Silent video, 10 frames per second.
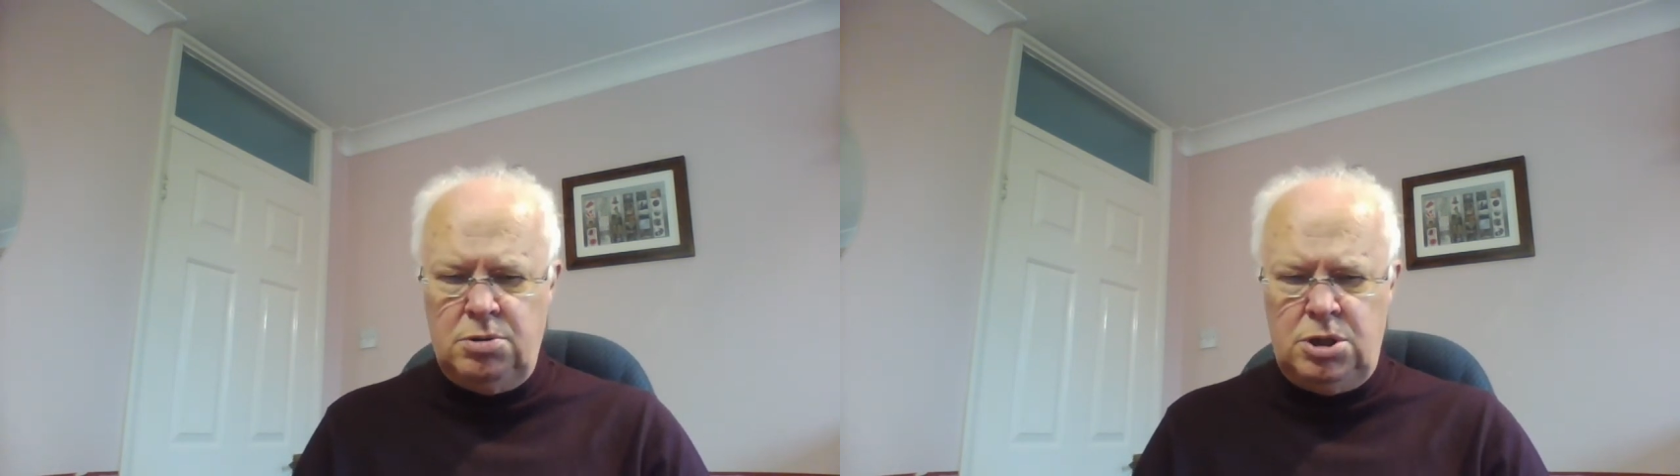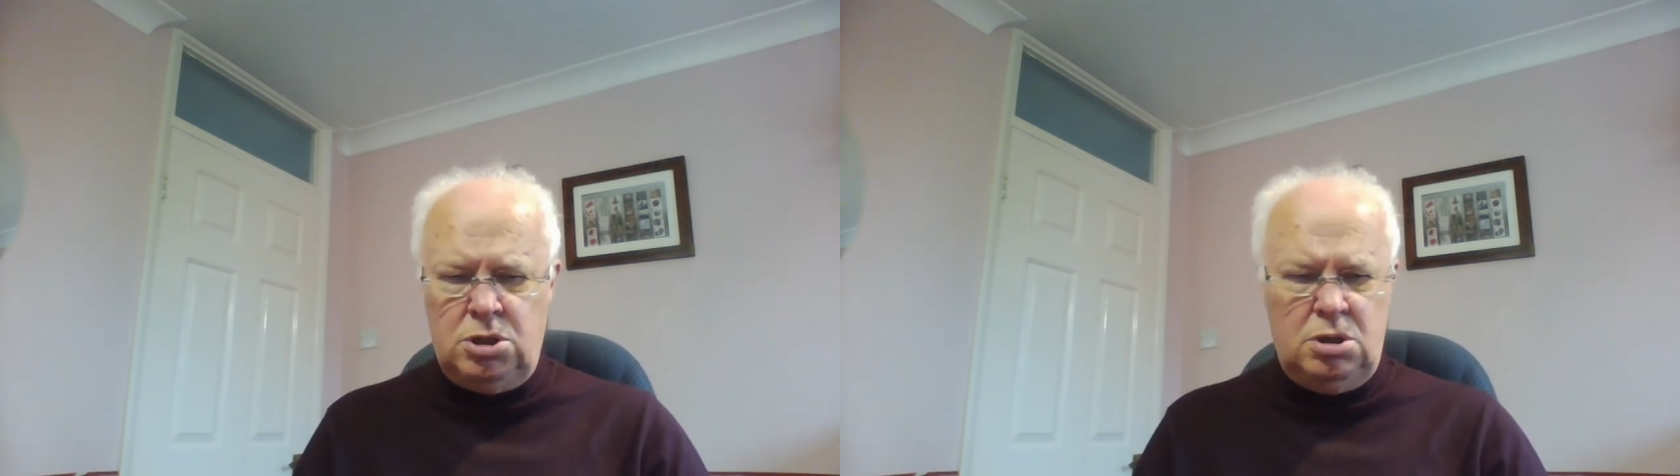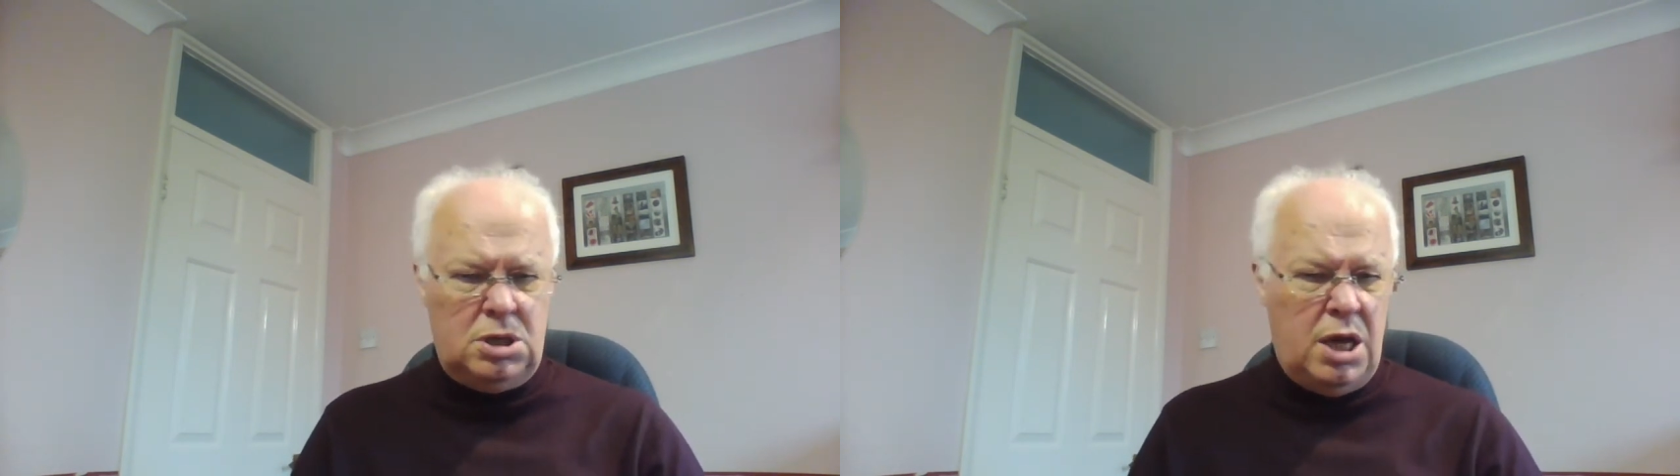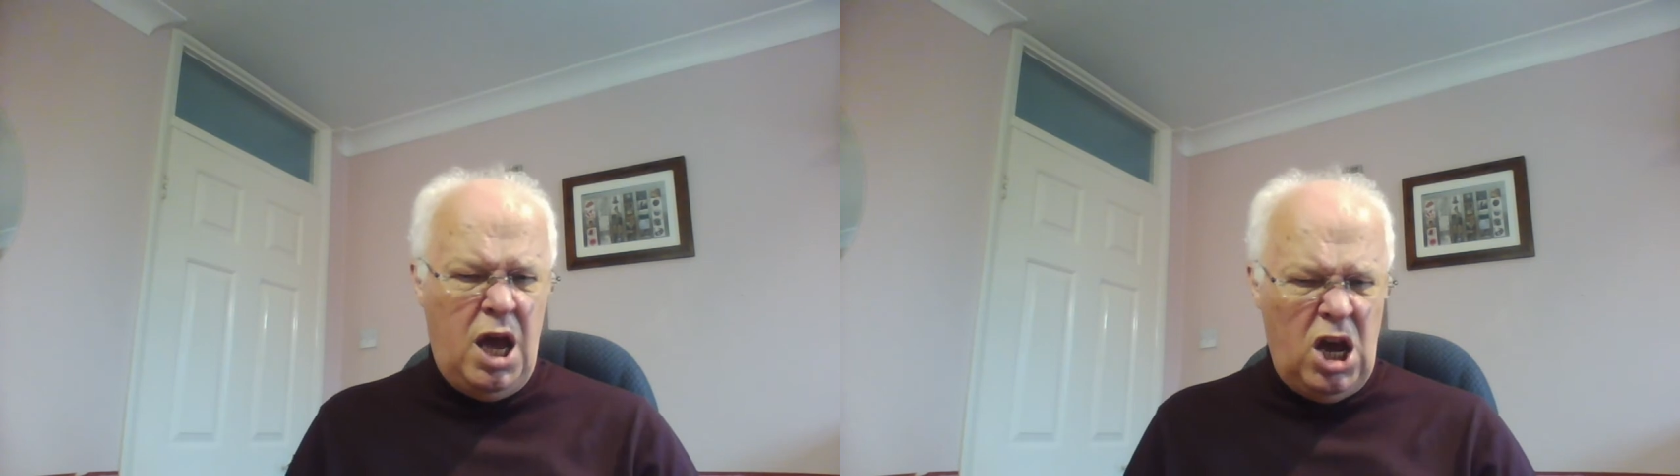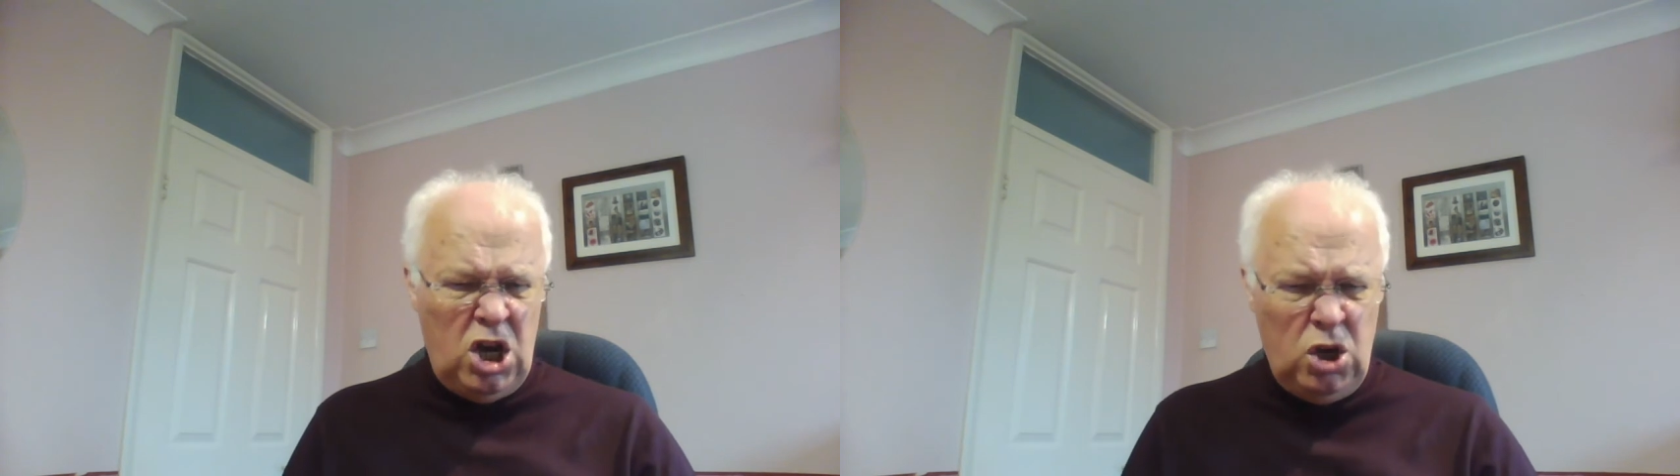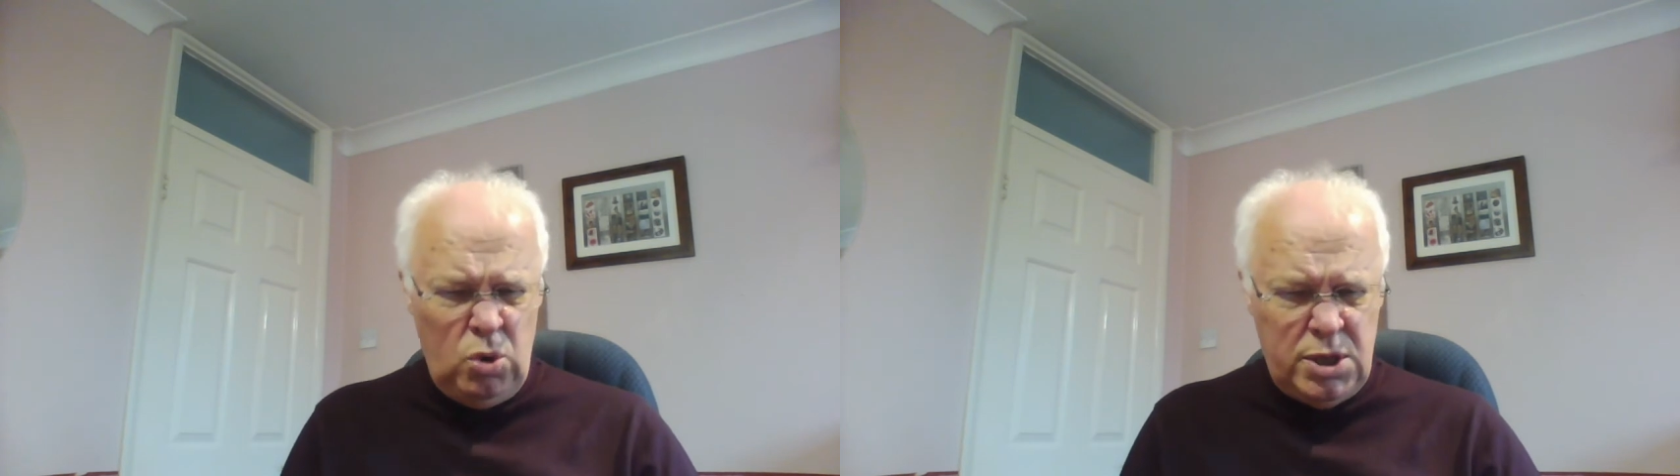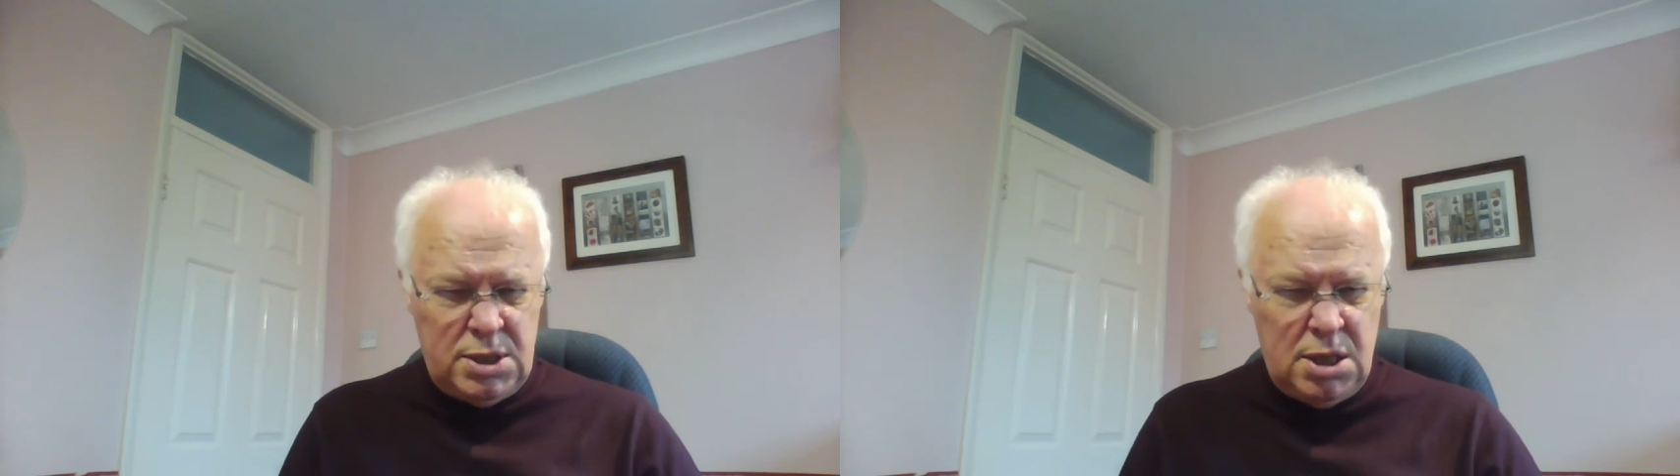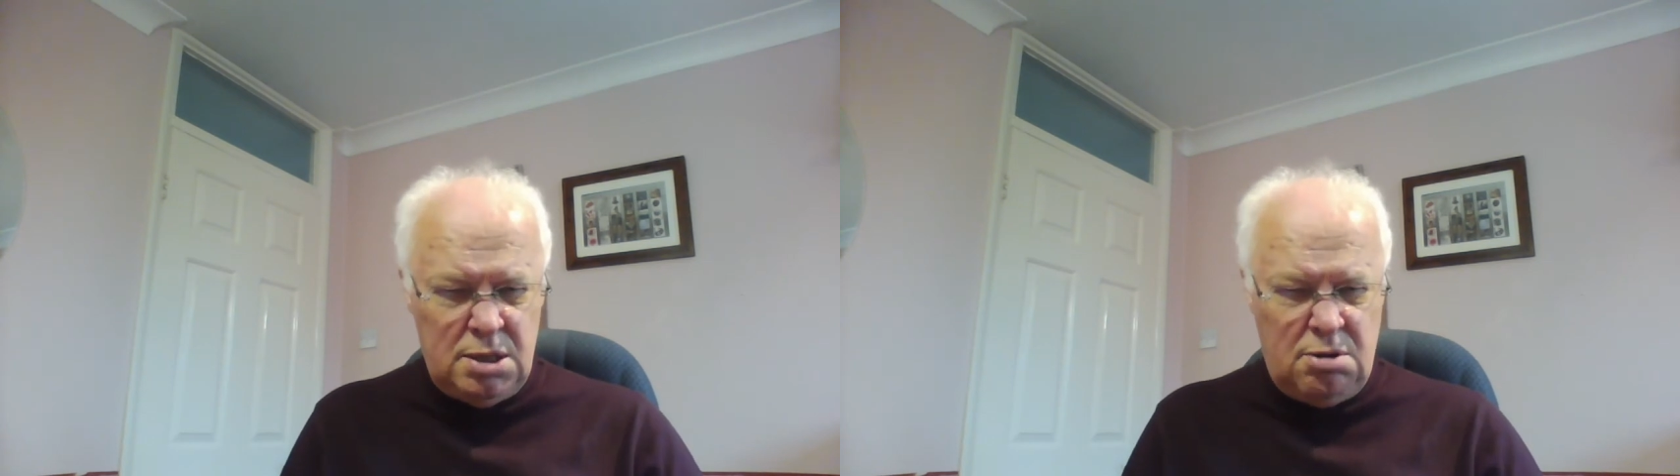each other and say, "Who
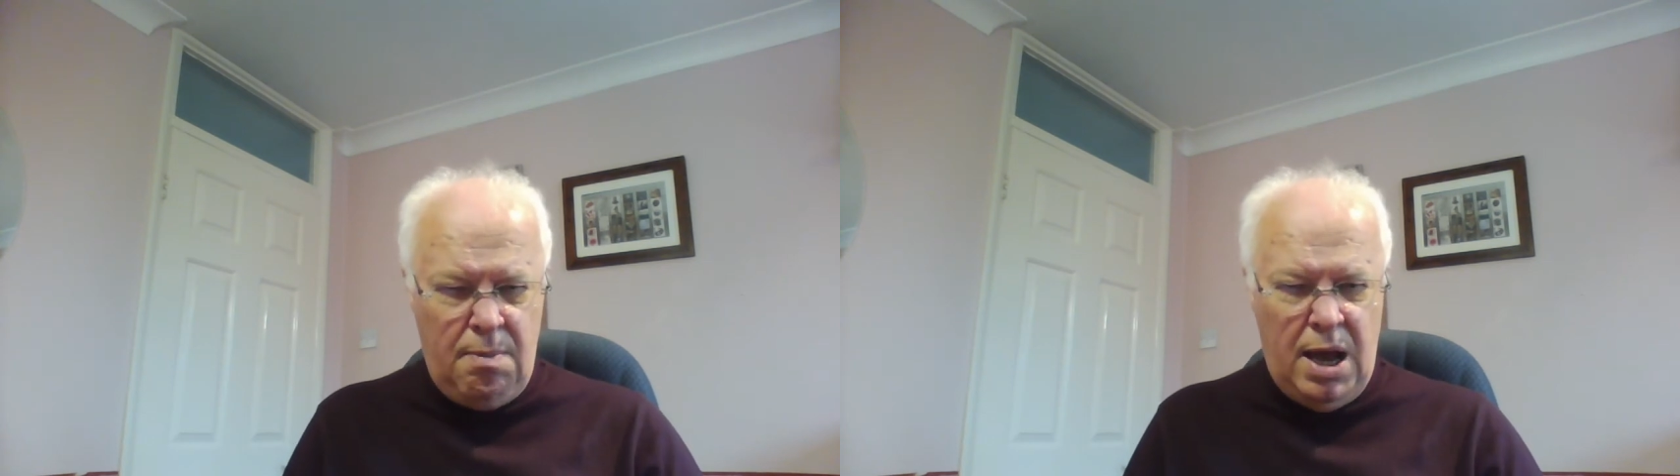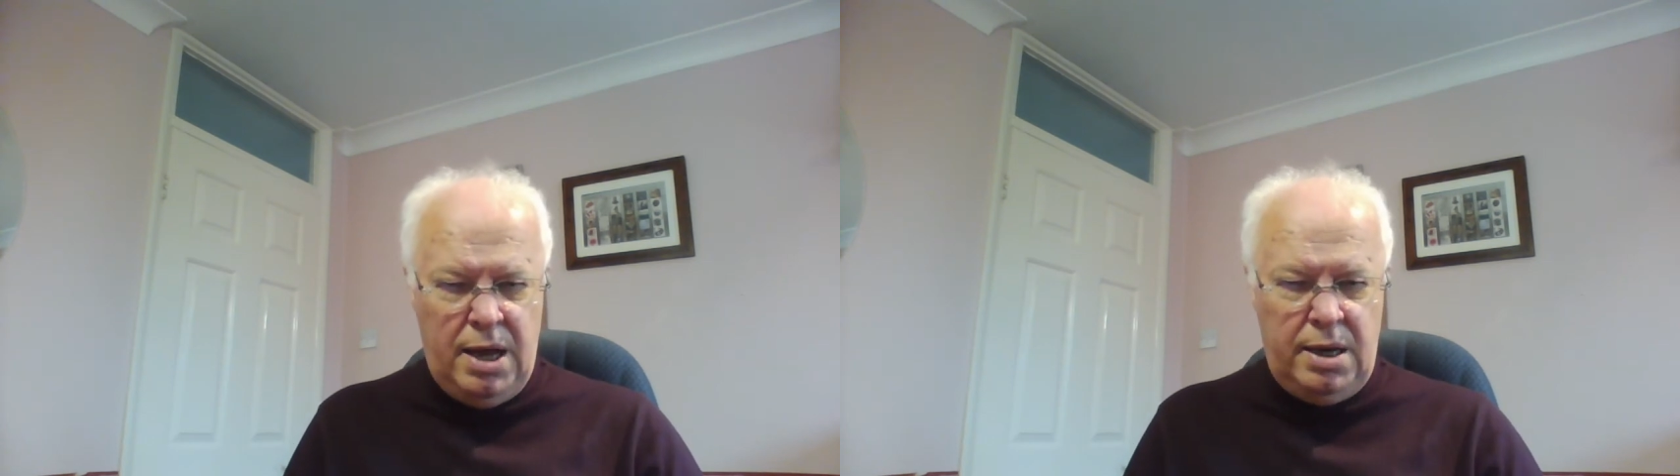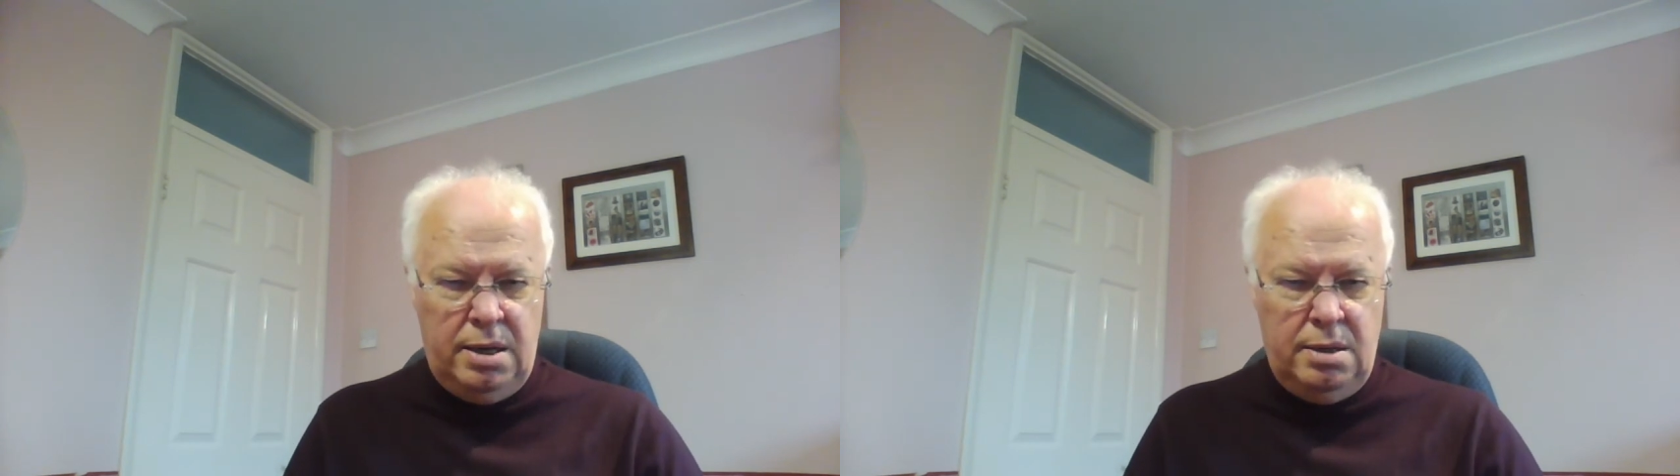is this man?